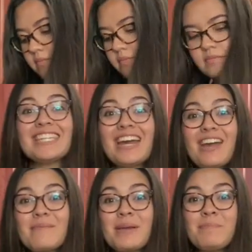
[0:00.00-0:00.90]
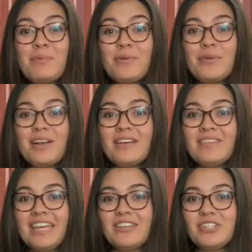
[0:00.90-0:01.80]
Now I have my bowl of
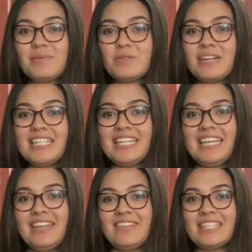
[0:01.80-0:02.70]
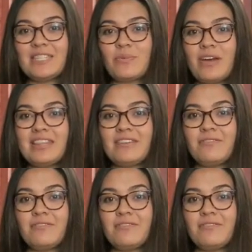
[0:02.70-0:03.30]
kale chips ready to eat, and this is what the